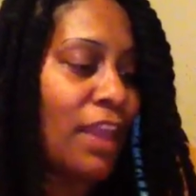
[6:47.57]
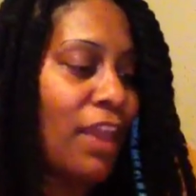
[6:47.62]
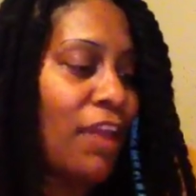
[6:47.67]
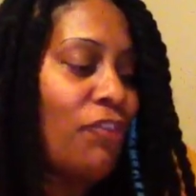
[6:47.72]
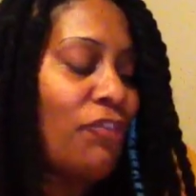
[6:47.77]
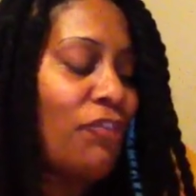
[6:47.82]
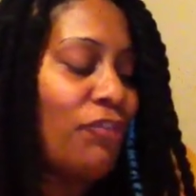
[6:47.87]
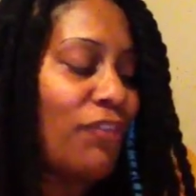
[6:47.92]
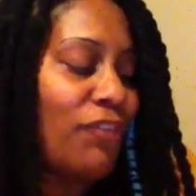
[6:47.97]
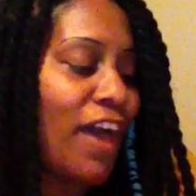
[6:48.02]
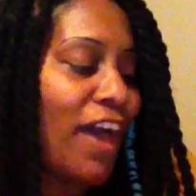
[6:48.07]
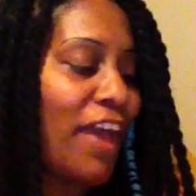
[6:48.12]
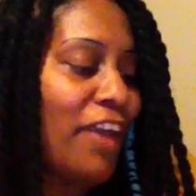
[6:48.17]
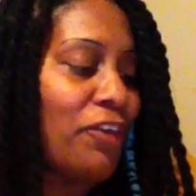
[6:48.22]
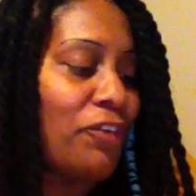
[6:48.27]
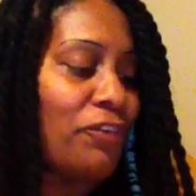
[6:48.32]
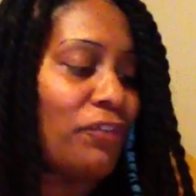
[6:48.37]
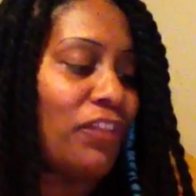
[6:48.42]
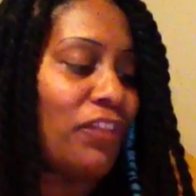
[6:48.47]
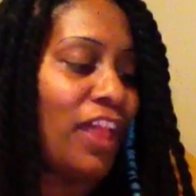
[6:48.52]

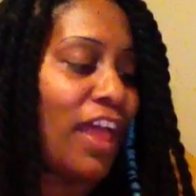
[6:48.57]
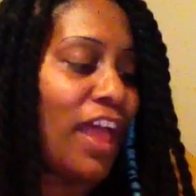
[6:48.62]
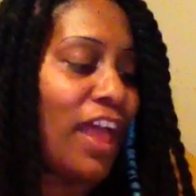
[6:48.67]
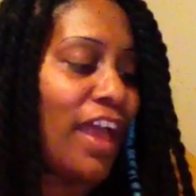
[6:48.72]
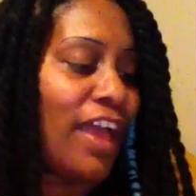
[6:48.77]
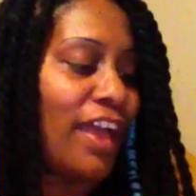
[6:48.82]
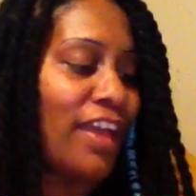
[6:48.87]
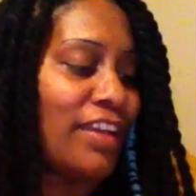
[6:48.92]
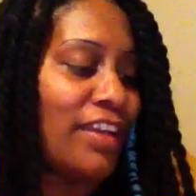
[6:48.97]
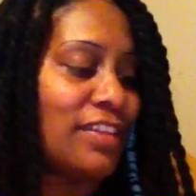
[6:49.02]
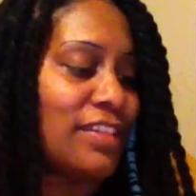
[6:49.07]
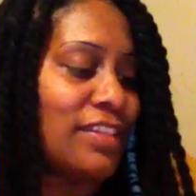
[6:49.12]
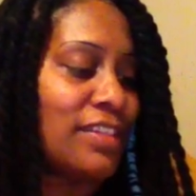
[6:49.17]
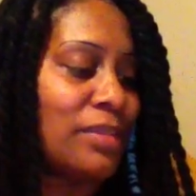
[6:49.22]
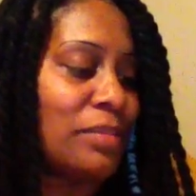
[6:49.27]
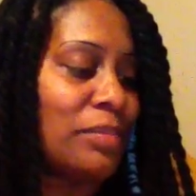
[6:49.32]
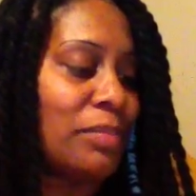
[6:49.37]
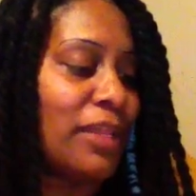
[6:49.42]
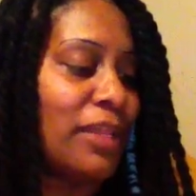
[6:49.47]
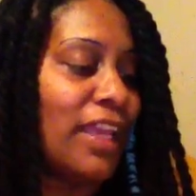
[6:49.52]
Fireflies!
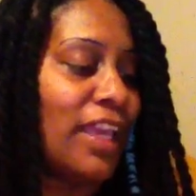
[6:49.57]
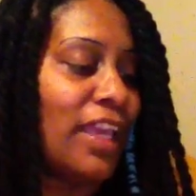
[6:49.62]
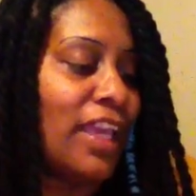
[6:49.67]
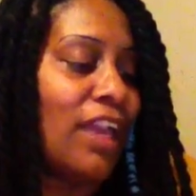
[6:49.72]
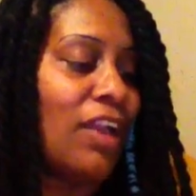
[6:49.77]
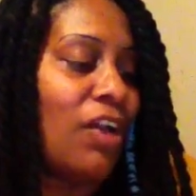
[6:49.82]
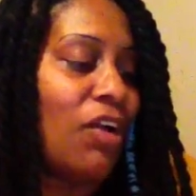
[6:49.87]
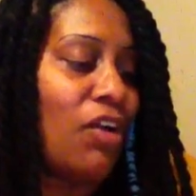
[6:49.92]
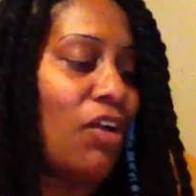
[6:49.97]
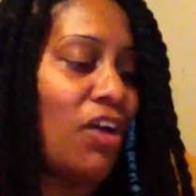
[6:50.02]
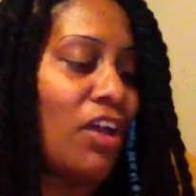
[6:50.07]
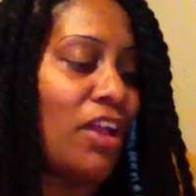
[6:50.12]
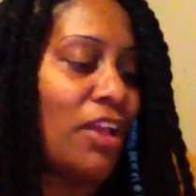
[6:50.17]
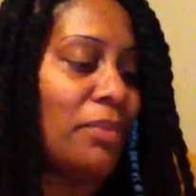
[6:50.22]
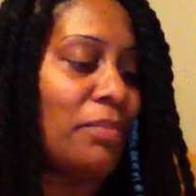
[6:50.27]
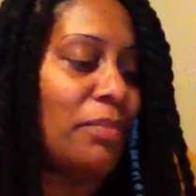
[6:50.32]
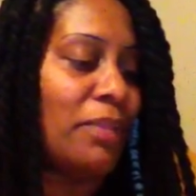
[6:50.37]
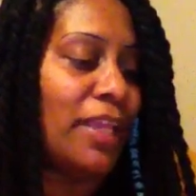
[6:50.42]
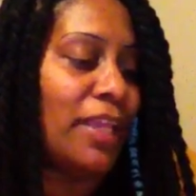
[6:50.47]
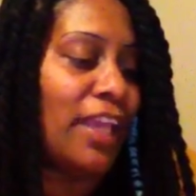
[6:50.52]
Blinking
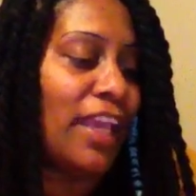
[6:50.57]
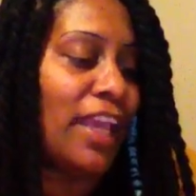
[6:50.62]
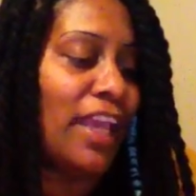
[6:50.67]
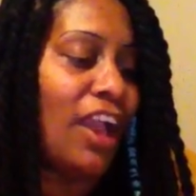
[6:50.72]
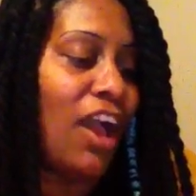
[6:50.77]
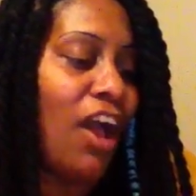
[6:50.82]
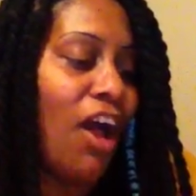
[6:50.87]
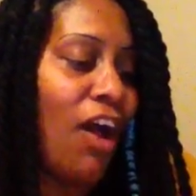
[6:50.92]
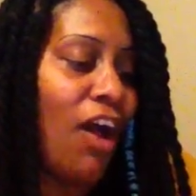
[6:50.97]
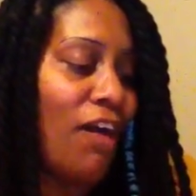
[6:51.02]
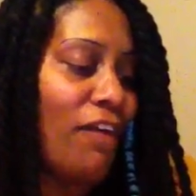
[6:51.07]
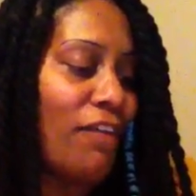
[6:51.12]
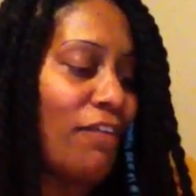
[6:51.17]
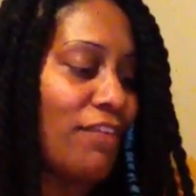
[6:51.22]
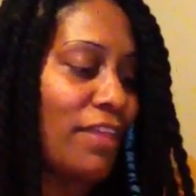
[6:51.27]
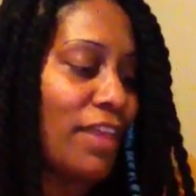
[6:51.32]
on, blinking off,